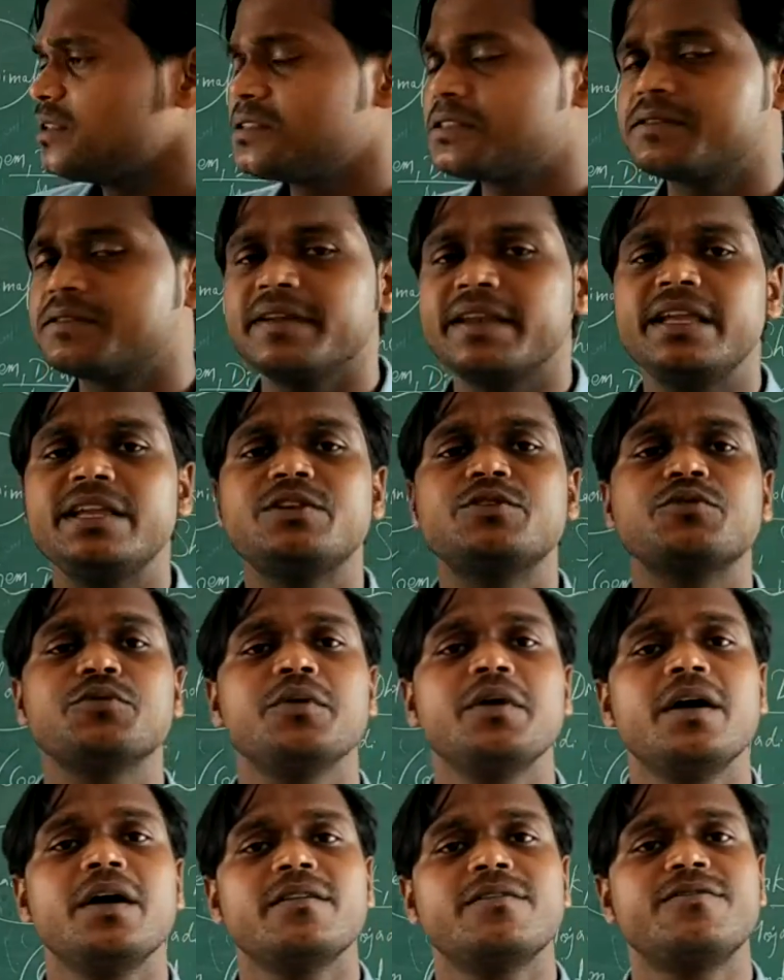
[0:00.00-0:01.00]
just we need
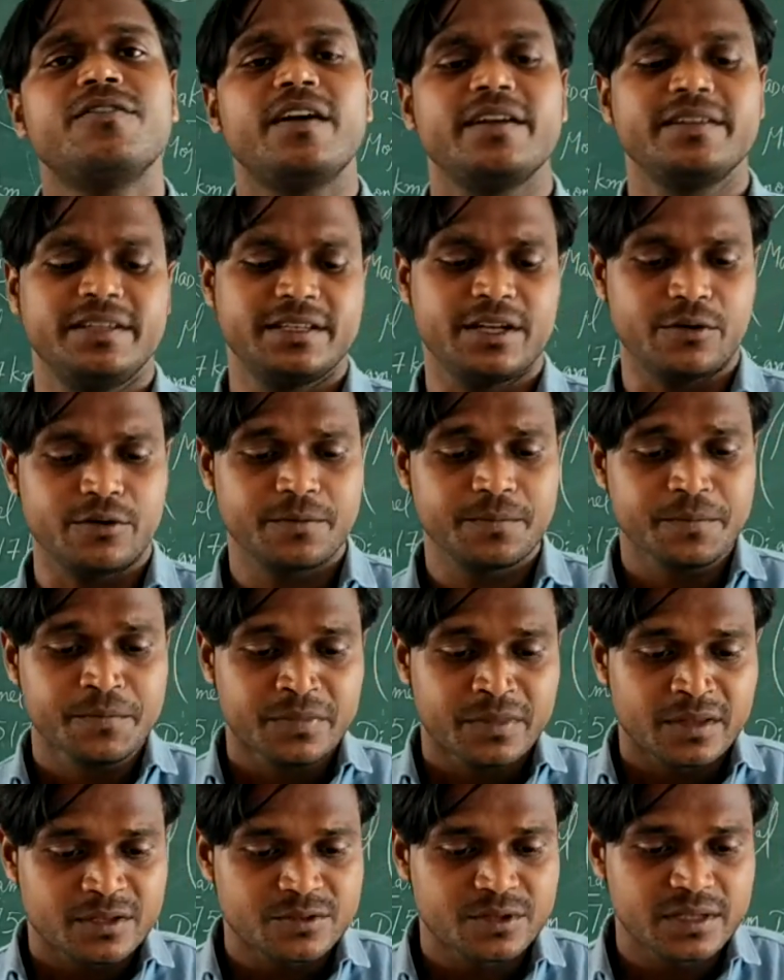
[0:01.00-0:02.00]
to find it out.
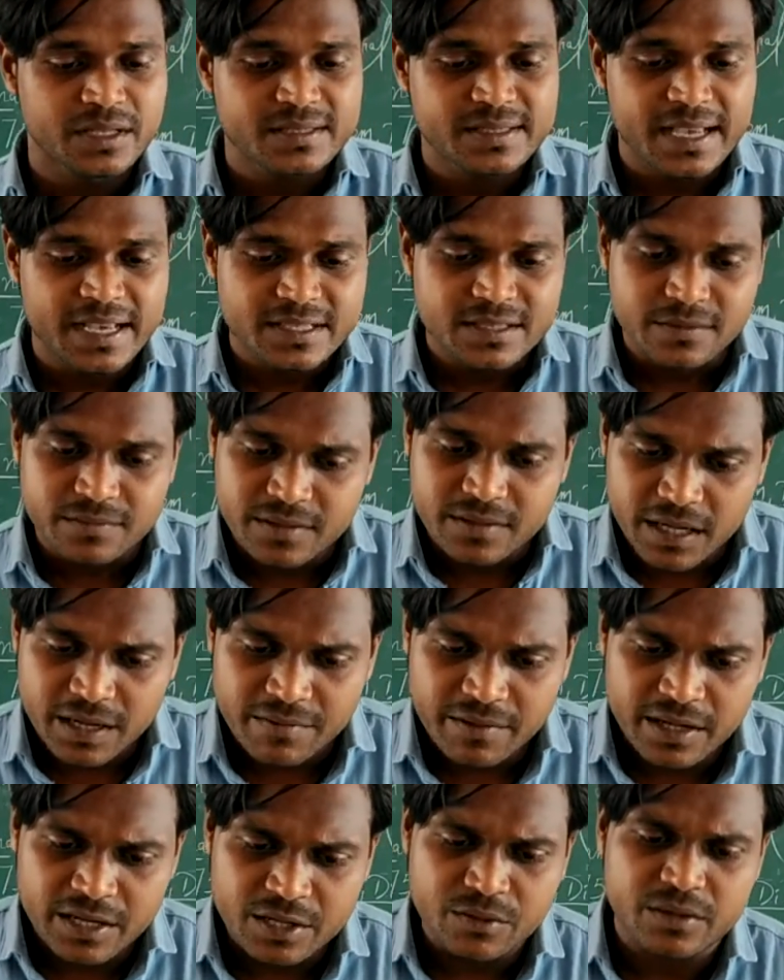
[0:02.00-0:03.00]
So in this case of theory,
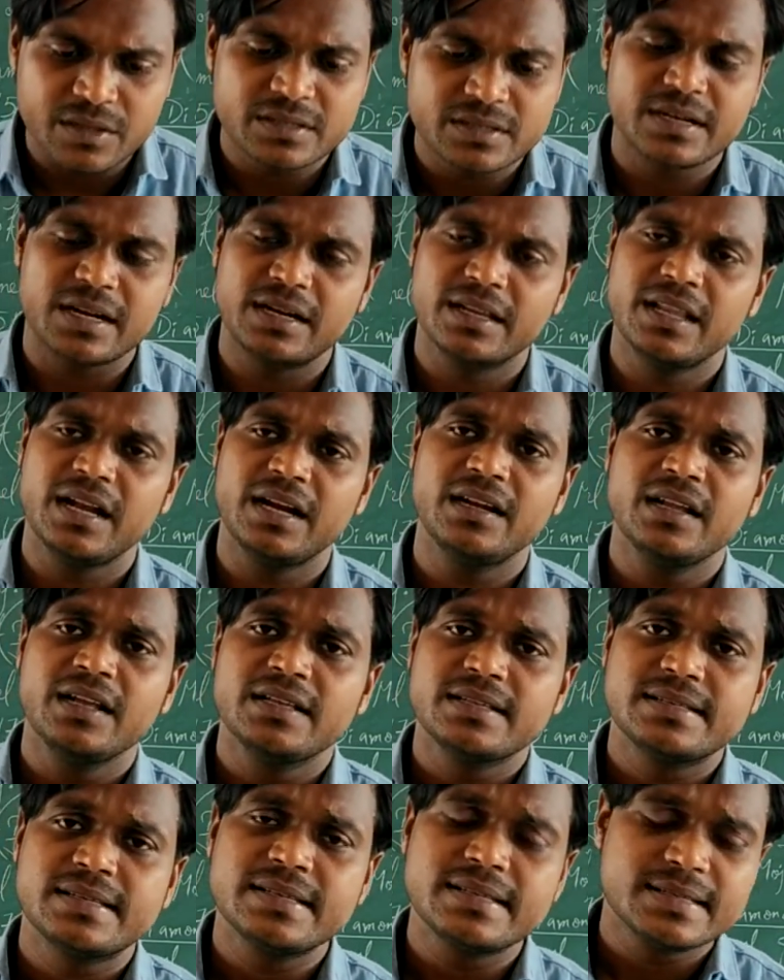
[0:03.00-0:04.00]
we need to understand
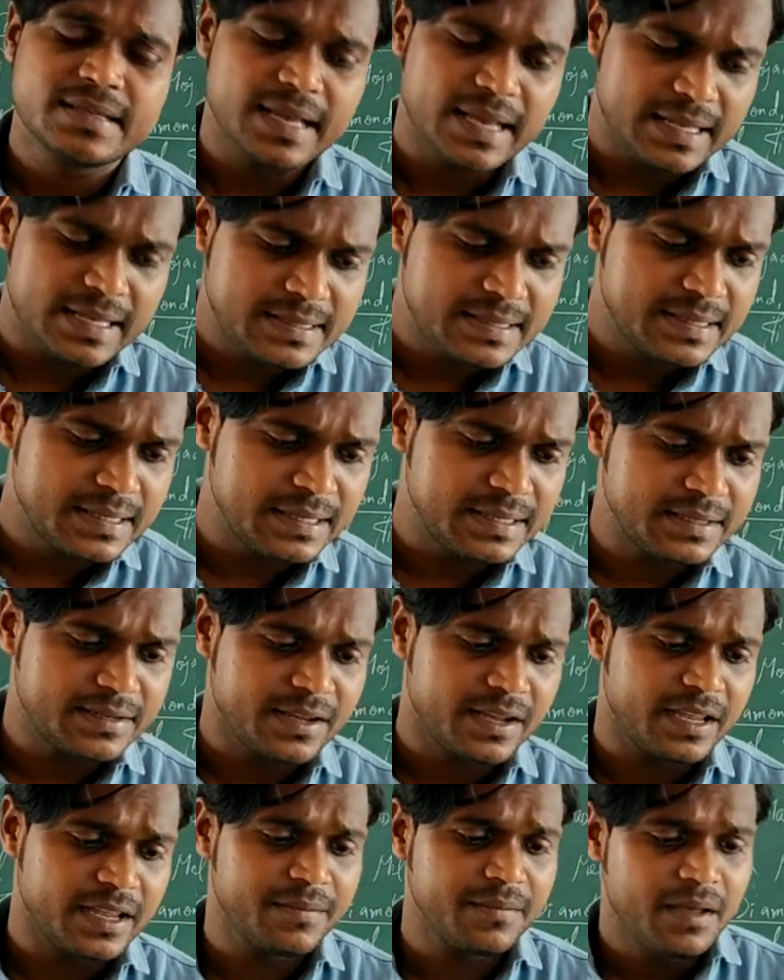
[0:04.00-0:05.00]
that since the ancient
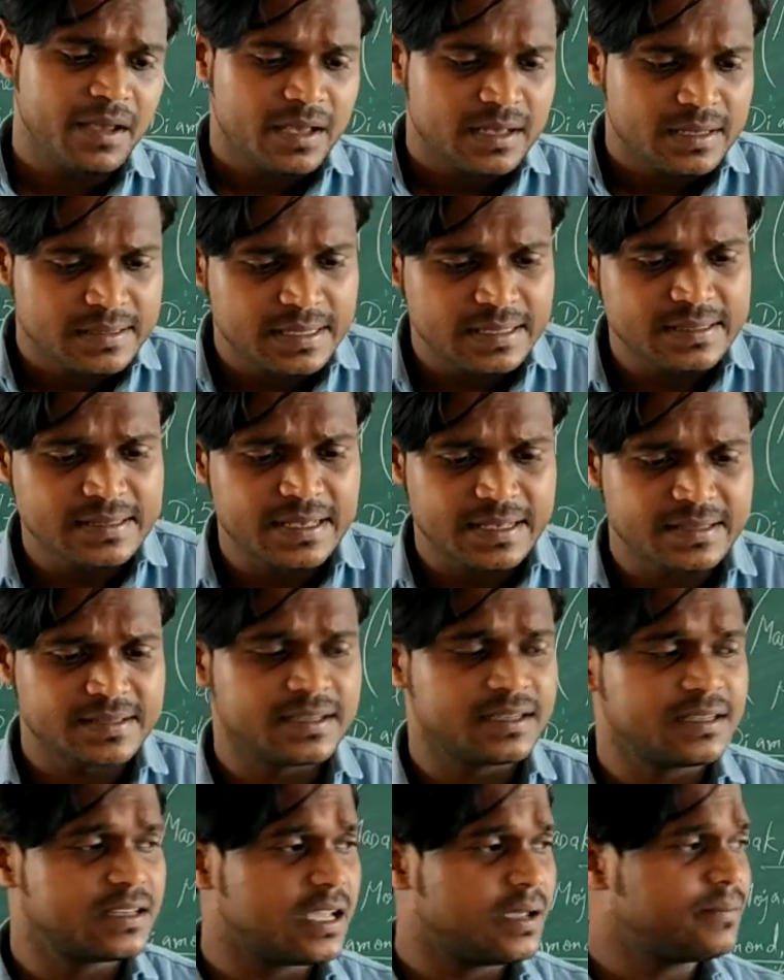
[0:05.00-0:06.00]
time,
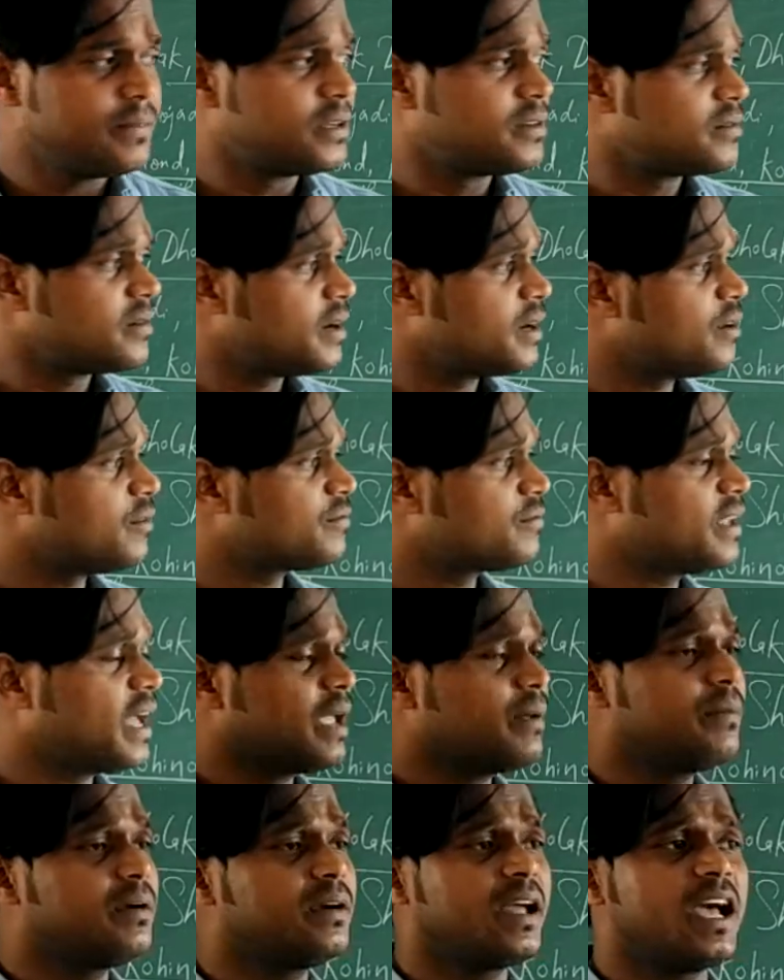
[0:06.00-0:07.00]
the trade of
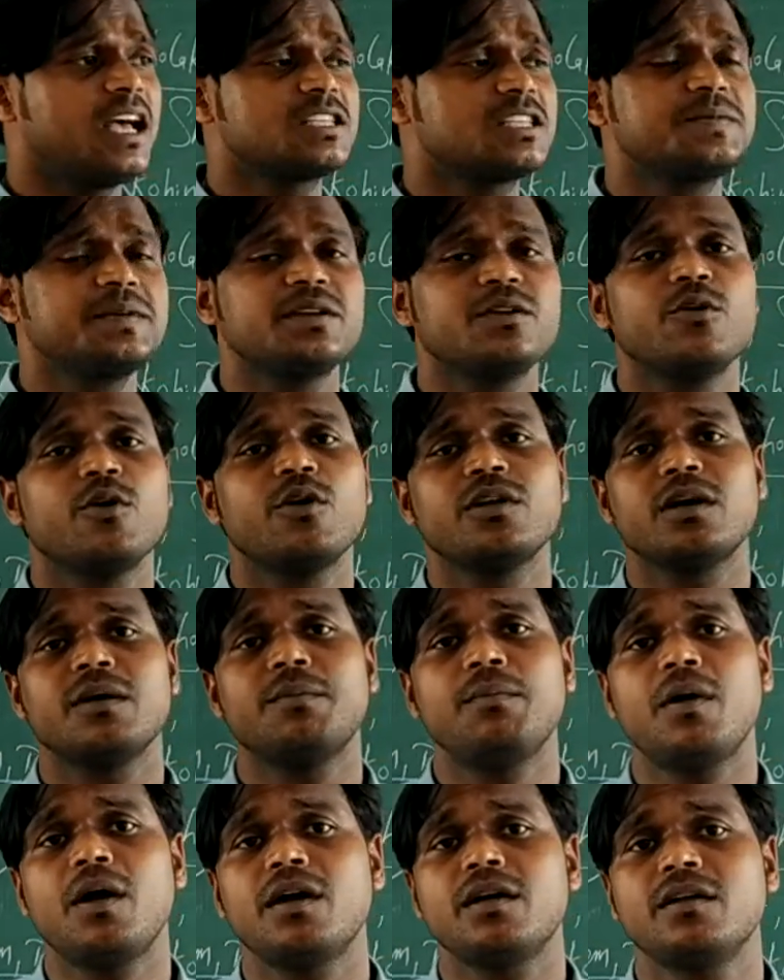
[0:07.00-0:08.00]
diamond has been gone
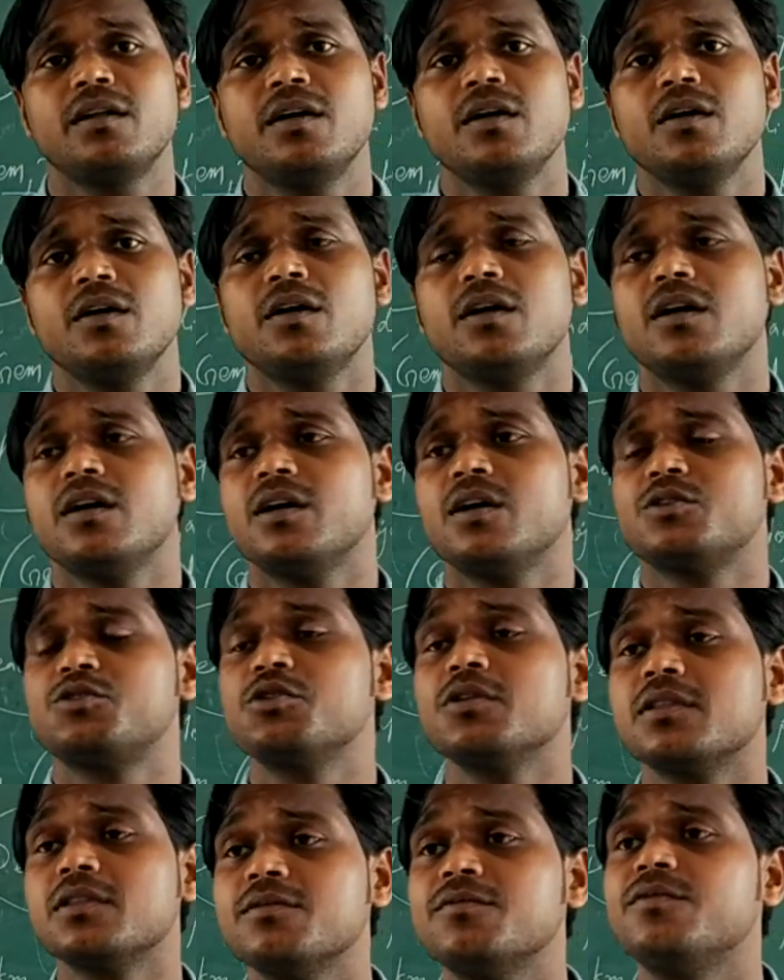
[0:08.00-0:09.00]
apart
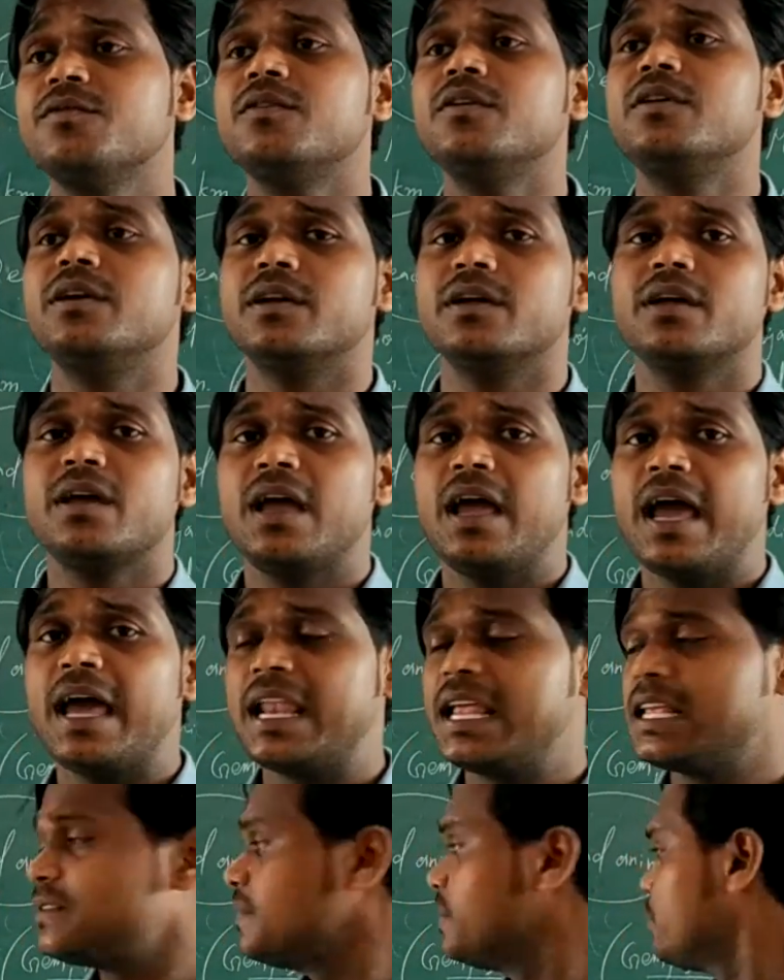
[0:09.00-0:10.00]
till the world. And as